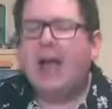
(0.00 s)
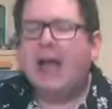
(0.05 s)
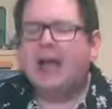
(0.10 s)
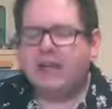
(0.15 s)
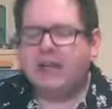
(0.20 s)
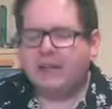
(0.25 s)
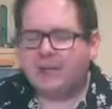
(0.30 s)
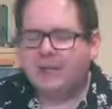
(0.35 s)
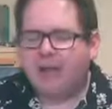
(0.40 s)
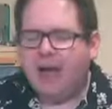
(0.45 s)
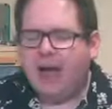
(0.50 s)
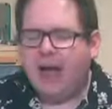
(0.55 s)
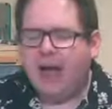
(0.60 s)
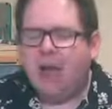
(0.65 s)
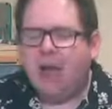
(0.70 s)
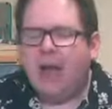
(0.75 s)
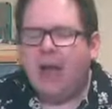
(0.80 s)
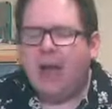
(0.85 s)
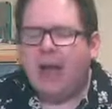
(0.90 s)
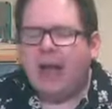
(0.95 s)

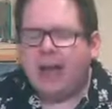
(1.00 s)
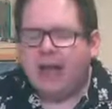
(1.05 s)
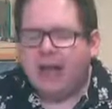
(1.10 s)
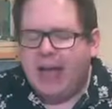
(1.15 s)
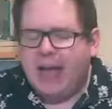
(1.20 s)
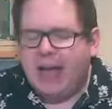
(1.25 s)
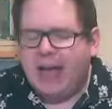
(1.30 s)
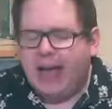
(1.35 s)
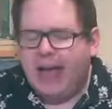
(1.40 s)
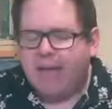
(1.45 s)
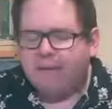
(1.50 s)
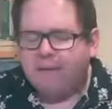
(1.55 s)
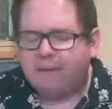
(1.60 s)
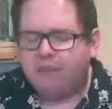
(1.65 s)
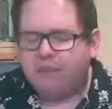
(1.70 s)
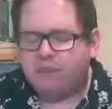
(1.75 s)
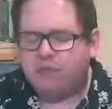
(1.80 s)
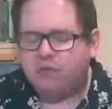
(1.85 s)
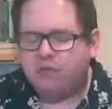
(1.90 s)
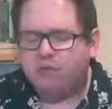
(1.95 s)
Now I
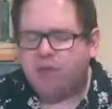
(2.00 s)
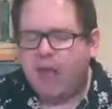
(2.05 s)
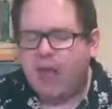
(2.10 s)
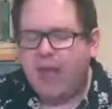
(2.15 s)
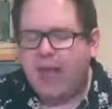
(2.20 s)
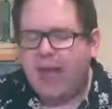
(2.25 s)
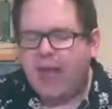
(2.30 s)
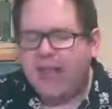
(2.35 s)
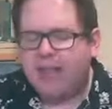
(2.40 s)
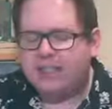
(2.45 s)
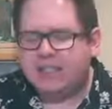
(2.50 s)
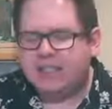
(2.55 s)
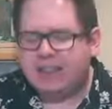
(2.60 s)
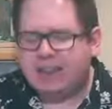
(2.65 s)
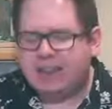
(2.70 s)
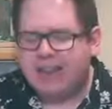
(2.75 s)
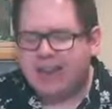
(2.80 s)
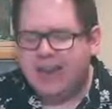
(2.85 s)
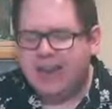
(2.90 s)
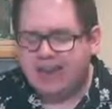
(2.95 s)
have to write
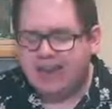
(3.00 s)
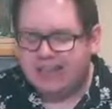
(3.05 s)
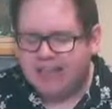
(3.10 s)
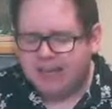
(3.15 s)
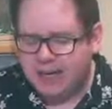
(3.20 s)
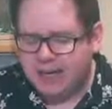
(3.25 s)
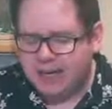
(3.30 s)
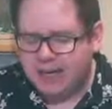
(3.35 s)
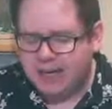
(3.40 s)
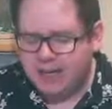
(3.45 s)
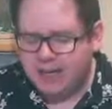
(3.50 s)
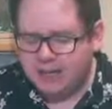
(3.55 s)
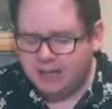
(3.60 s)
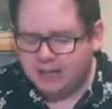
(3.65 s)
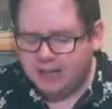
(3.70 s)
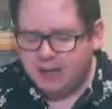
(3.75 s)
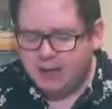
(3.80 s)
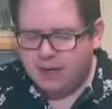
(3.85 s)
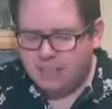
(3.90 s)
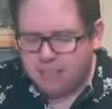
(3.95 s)
a letter,
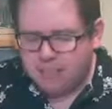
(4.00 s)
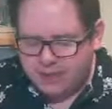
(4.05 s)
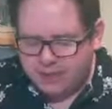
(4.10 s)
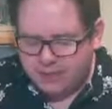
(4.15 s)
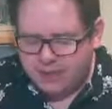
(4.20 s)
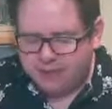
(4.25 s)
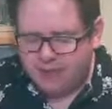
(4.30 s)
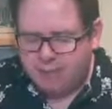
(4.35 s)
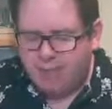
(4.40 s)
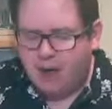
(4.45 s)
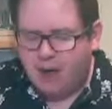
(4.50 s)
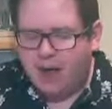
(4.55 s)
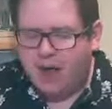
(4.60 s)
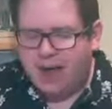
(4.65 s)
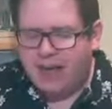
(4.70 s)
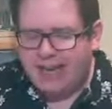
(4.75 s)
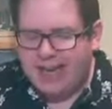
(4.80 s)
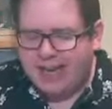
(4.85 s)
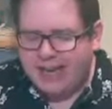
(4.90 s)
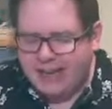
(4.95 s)
but
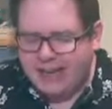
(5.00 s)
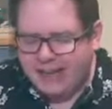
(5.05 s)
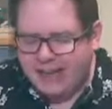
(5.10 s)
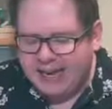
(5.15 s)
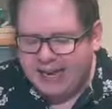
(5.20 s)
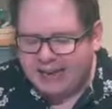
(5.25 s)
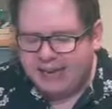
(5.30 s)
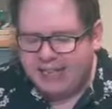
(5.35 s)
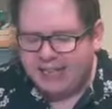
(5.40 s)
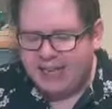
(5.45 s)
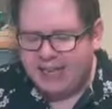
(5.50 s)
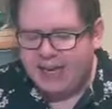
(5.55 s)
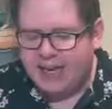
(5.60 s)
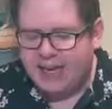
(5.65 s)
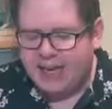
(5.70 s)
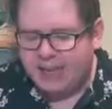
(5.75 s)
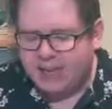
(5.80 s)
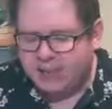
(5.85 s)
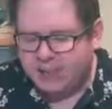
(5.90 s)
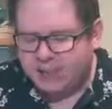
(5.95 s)
my
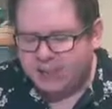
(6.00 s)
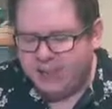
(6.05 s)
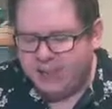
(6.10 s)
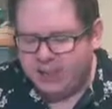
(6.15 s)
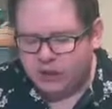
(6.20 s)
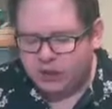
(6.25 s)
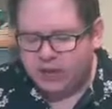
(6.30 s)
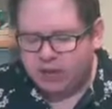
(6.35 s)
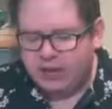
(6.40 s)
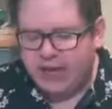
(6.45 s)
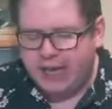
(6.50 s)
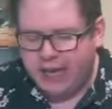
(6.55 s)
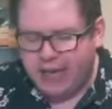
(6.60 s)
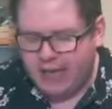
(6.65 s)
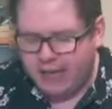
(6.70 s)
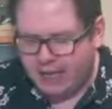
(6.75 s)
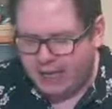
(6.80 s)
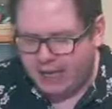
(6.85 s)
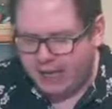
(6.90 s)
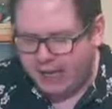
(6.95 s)
idiot spell
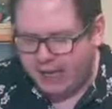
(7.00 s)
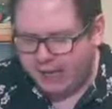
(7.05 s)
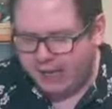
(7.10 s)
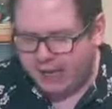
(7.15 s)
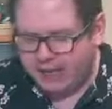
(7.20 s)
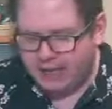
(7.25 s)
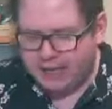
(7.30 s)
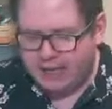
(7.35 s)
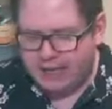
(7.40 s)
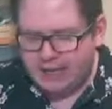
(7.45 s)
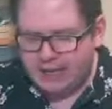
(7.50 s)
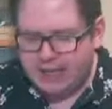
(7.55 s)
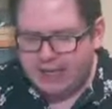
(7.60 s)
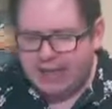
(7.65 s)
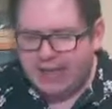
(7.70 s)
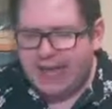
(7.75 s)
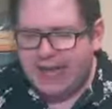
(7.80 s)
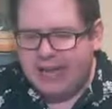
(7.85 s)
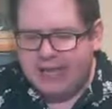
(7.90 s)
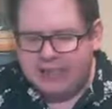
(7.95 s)
checker
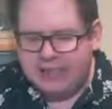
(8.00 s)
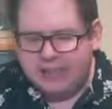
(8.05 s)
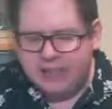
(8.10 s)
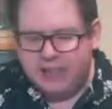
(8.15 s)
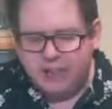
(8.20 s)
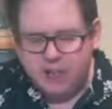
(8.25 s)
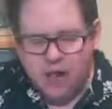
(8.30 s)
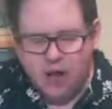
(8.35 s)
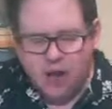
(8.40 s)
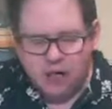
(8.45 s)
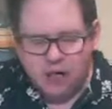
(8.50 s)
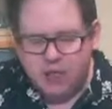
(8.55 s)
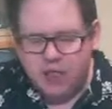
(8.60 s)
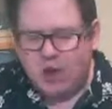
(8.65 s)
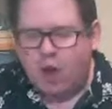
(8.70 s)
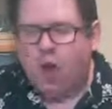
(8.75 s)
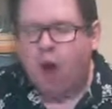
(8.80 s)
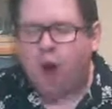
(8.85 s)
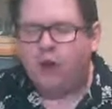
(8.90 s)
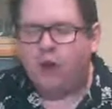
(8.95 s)
is stuck
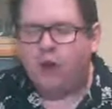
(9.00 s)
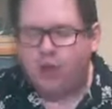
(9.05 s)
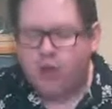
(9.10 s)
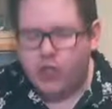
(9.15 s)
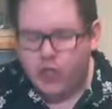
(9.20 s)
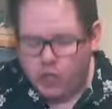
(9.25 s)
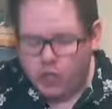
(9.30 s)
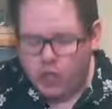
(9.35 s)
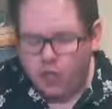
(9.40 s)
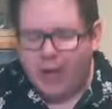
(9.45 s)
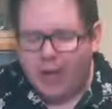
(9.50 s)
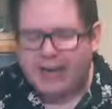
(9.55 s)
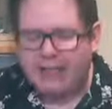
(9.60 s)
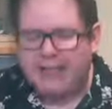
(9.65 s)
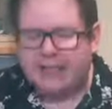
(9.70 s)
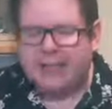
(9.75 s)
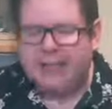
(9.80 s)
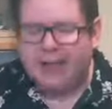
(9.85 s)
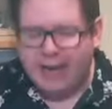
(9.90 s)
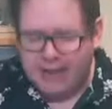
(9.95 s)
on
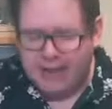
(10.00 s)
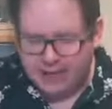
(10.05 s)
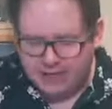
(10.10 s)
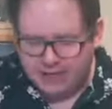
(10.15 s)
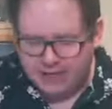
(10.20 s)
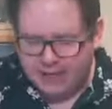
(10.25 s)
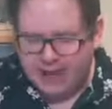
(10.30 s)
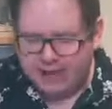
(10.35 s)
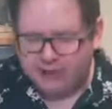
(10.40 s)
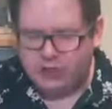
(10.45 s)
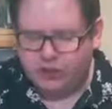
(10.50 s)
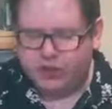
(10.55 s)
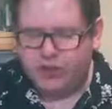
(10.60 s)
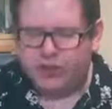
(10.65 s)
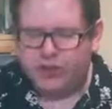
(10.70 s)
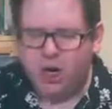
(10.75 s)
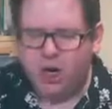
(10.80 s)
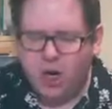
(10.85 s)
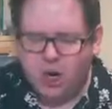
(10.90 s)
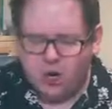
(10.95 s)
US
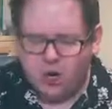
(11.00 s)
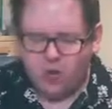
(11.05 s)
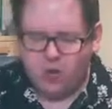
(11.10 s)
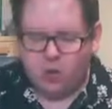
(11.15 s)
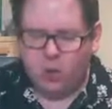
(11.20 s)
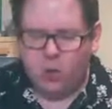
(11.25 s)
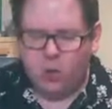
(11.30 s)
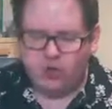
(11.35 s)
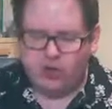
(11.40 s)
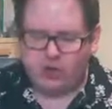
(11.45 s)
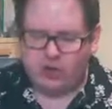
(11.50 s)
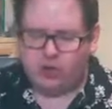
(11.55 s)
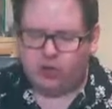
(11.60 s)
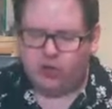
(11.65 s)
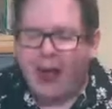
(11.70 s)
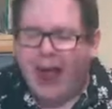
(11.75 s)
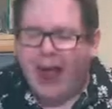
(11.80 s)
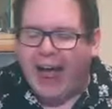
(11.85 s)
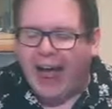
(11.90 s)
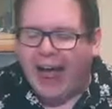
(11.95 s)
English. What a
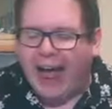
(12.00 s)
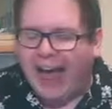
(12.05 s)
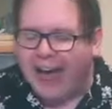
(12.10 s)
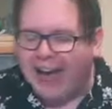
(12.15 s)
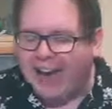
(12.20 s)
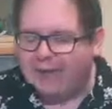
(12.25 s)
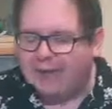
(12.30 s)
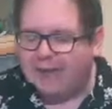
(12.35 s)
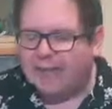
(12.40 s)
drag.